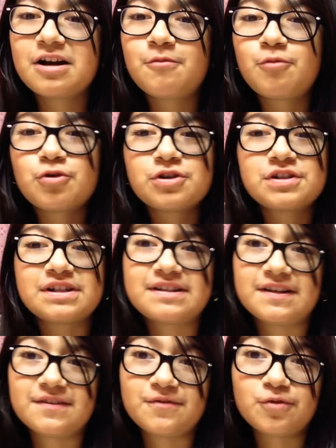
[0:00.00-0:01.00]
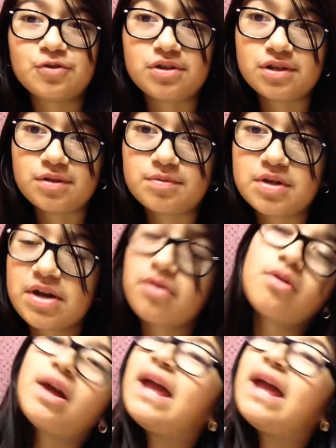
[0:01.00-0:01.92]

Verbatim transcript: a more successful YouTube channel.